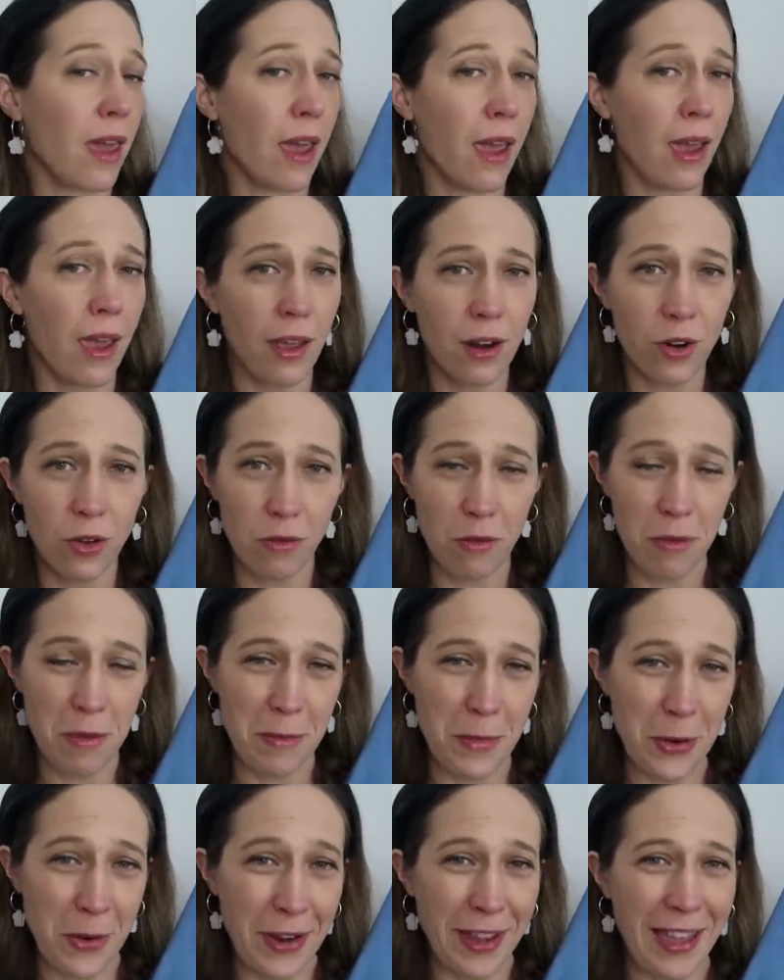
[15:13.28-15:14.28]
cannot
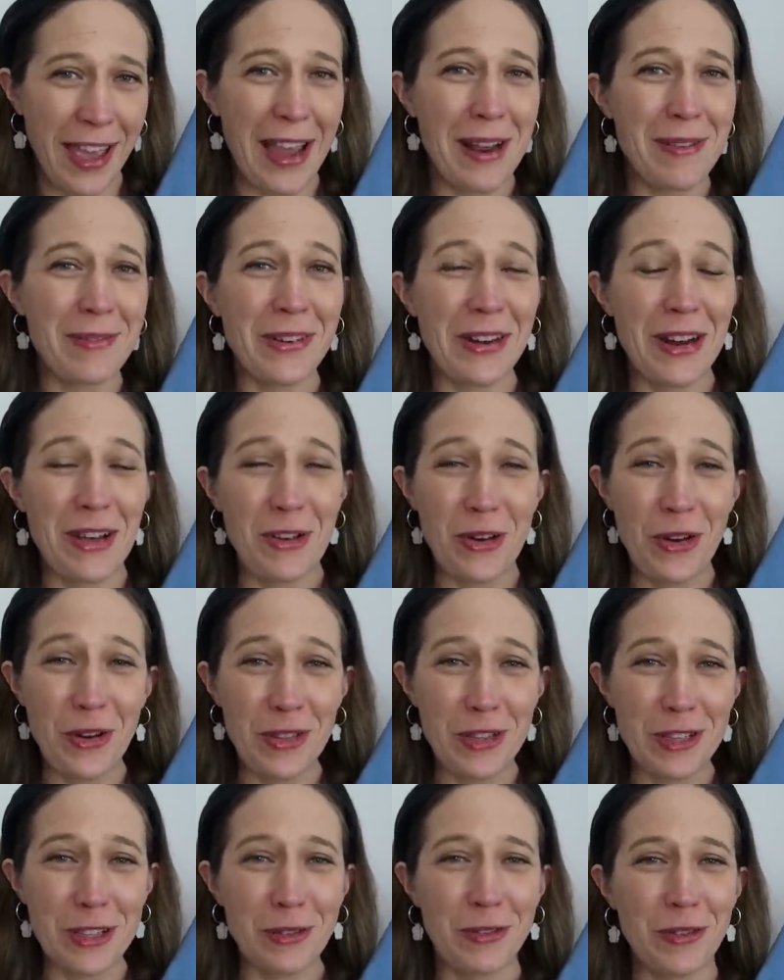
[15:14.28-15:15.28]
remember again where I
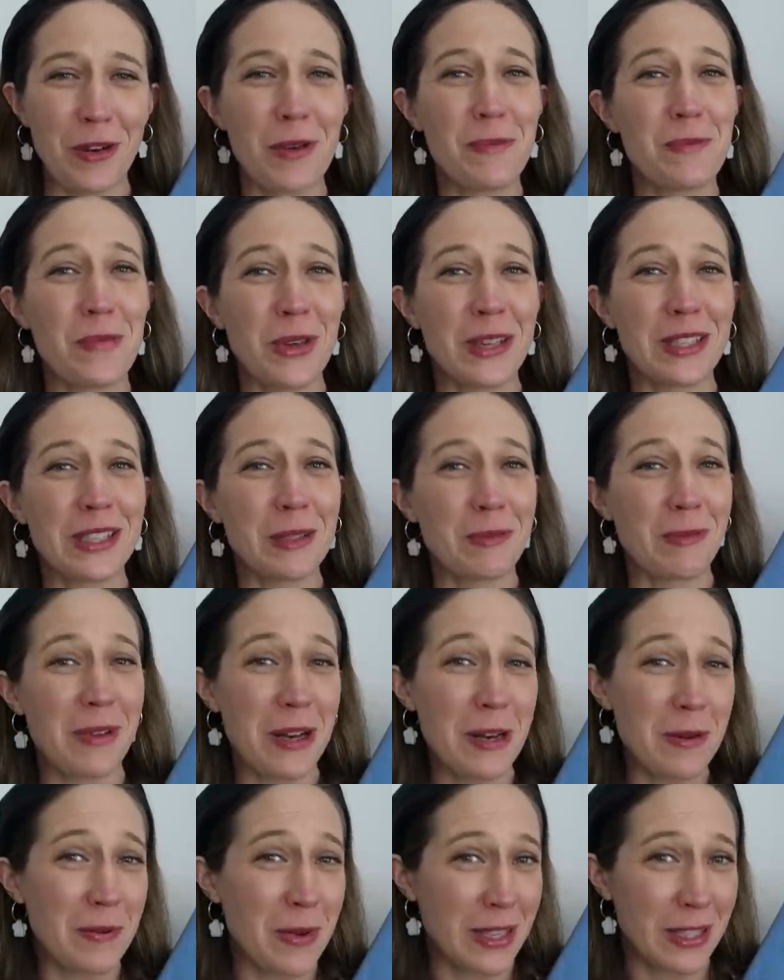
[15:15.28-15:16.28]
got this from because it's
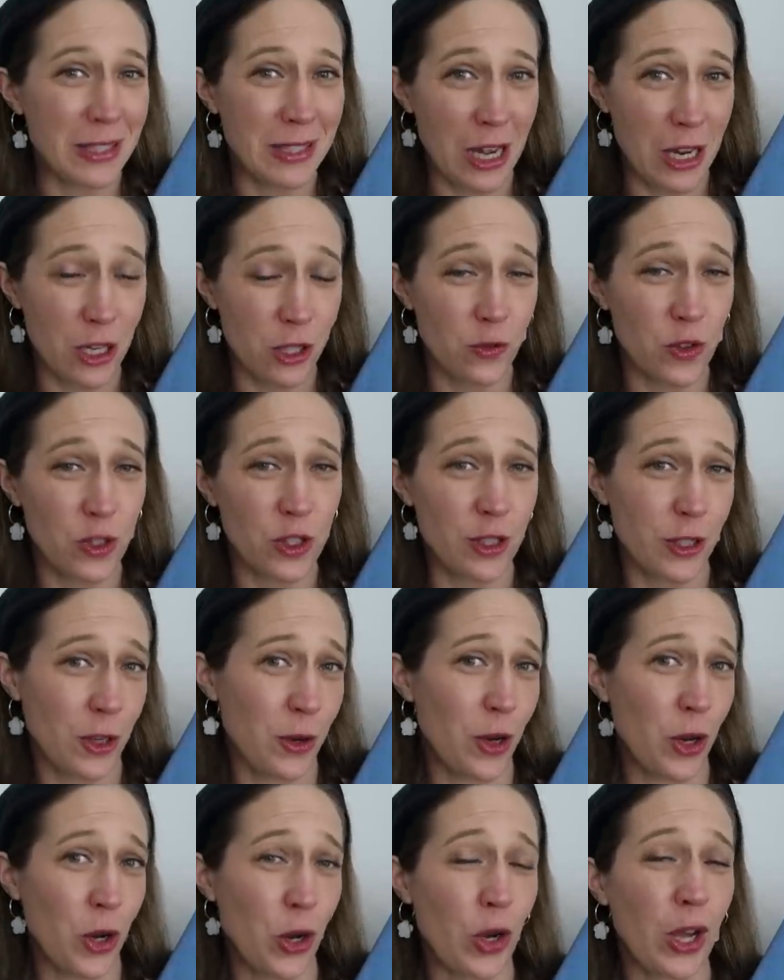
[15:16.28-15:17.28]
been in my stash for
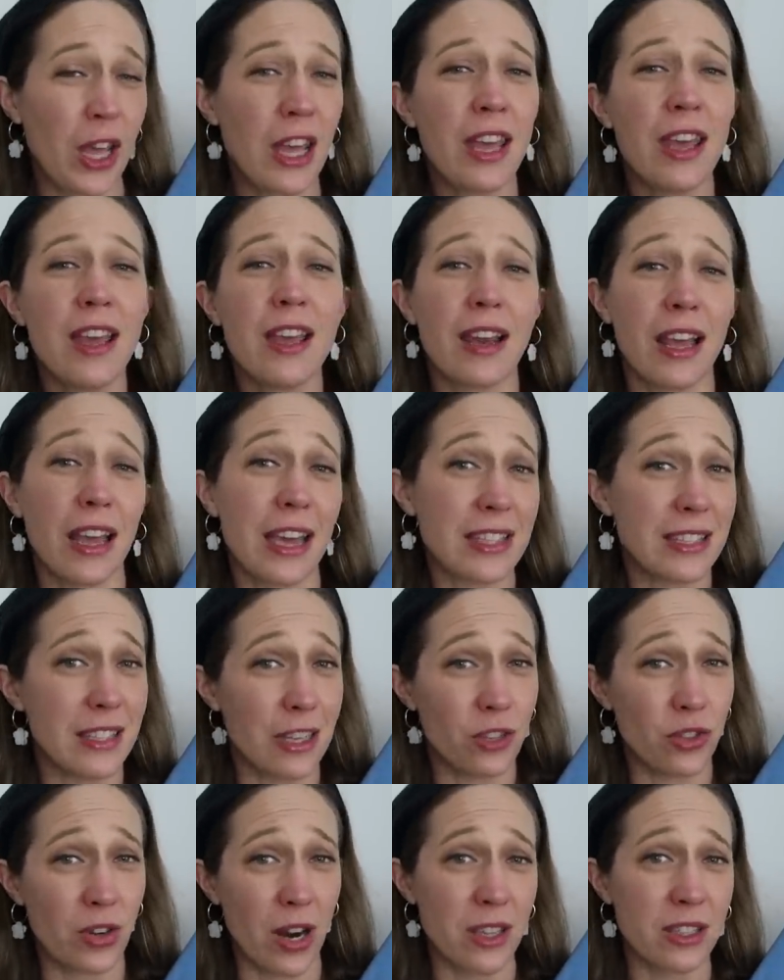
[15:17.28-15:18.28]
so long. Like I
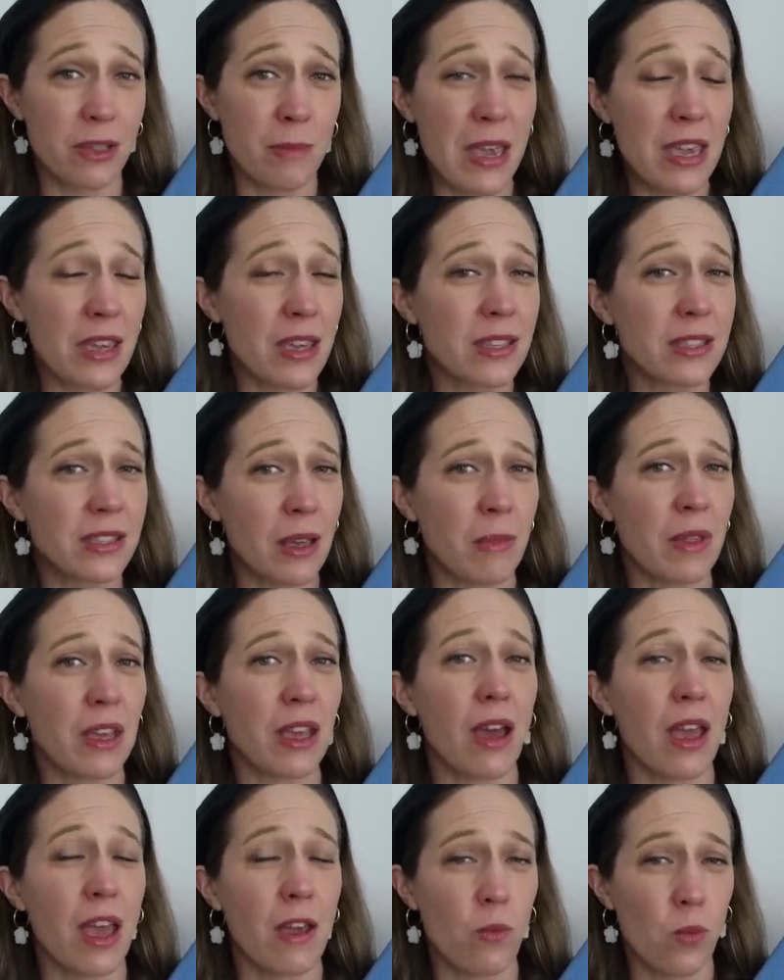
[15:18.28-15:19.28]
said, trouser making is something
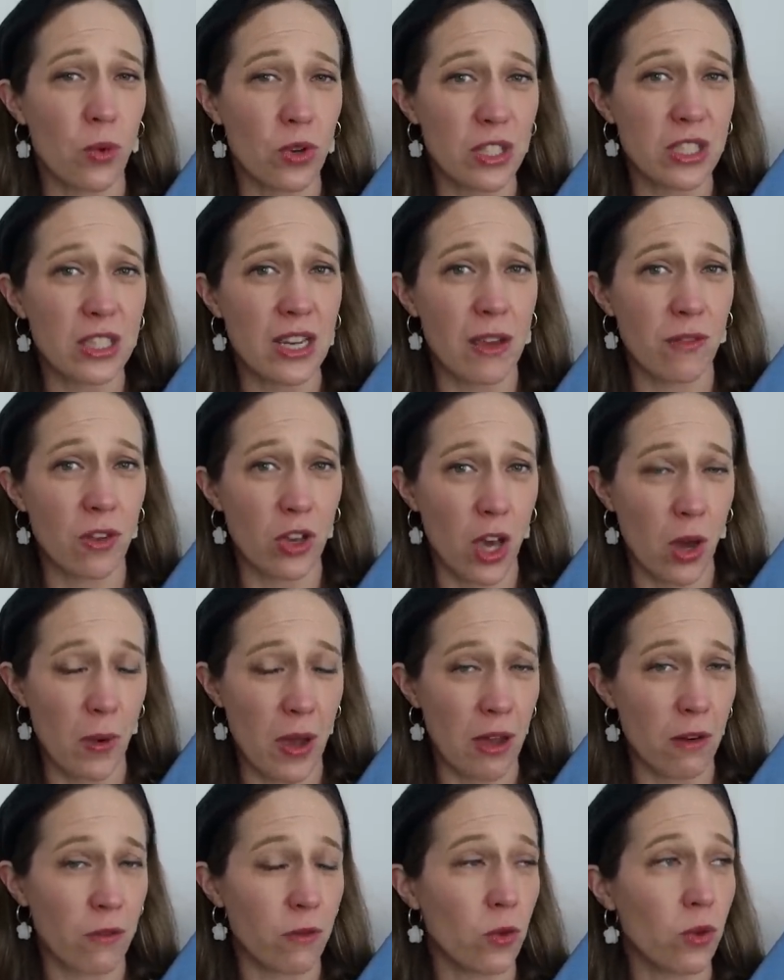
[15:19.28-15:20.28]
I have wanted to have a go
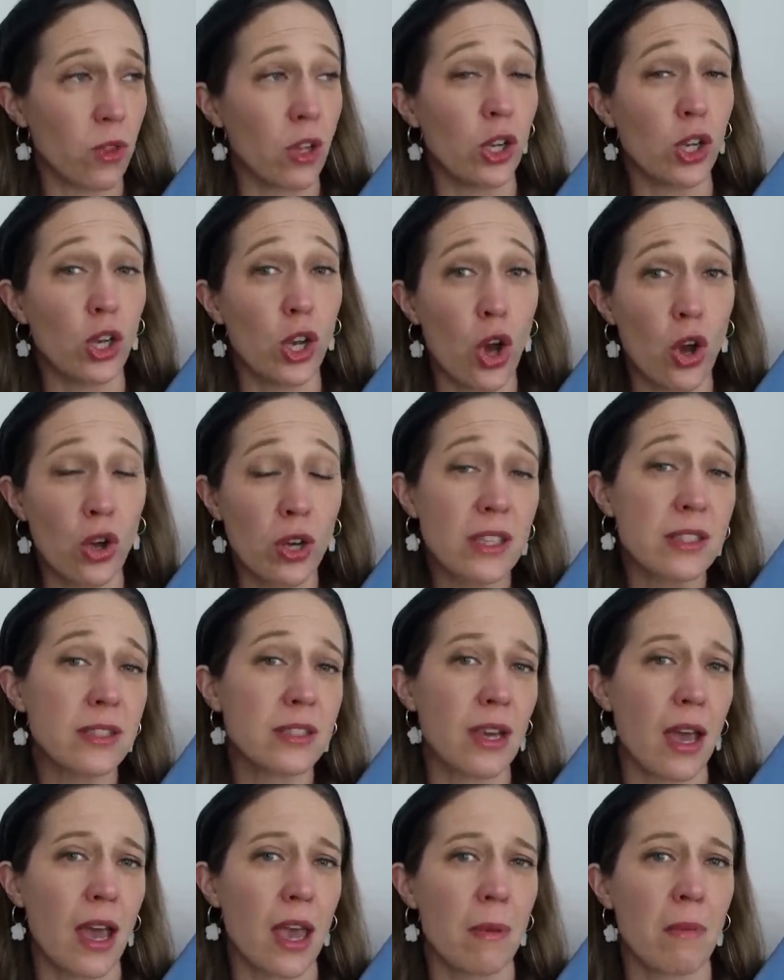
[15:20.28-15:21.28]
at for the longest
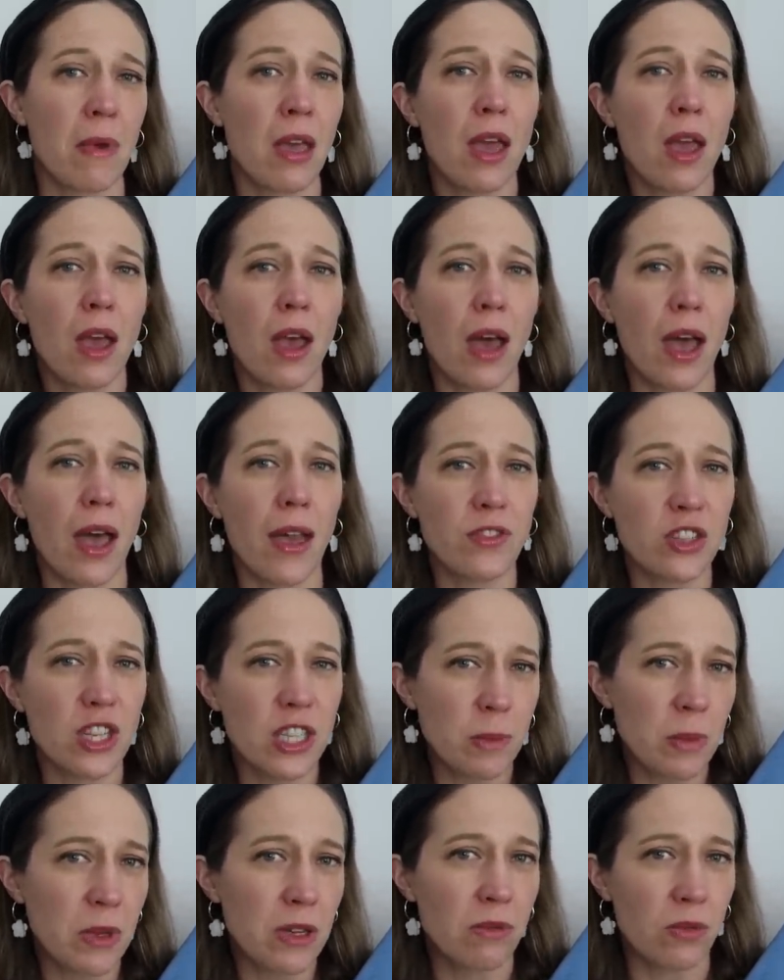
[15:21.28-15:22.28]
time. I've
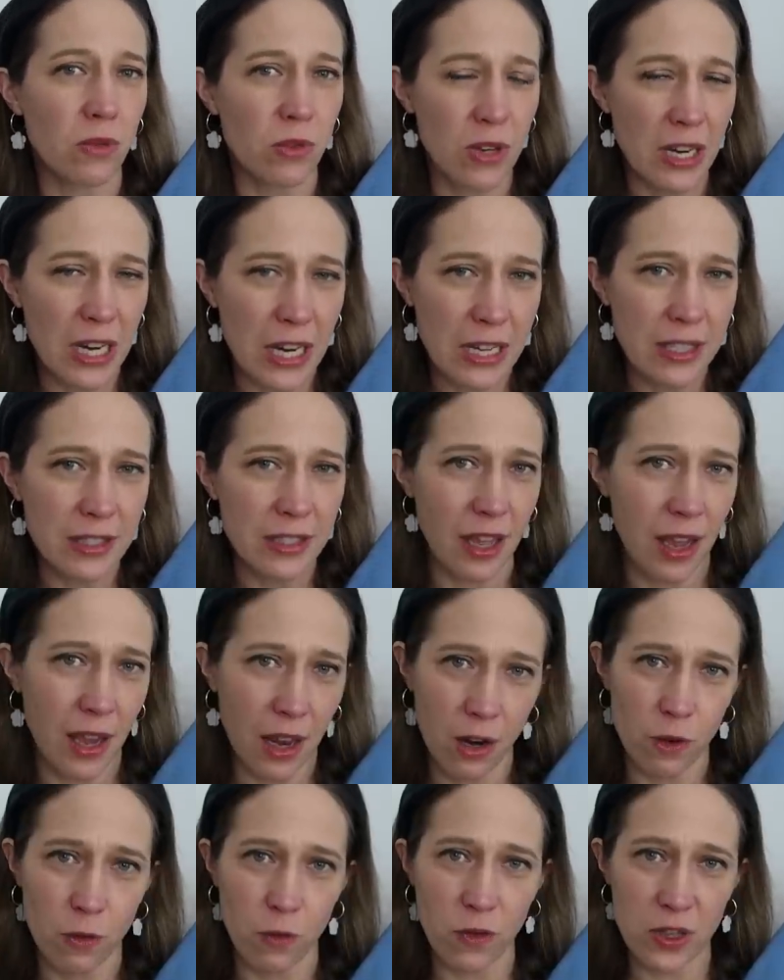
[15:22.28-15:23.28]
just been really
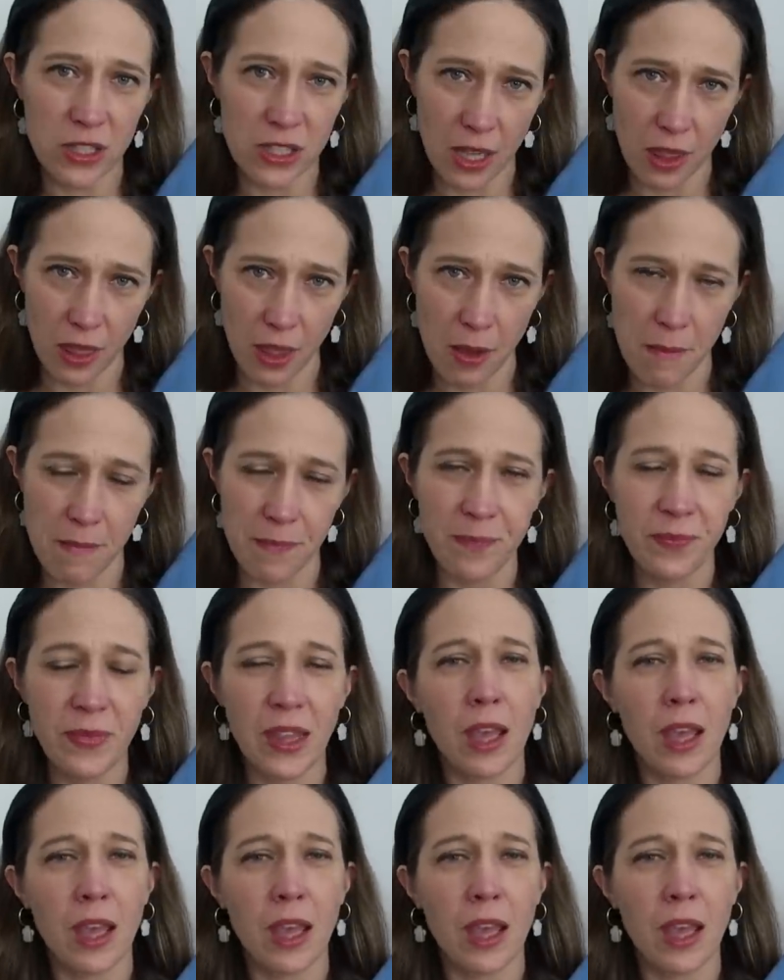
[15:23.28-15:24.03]
scared of fitting them.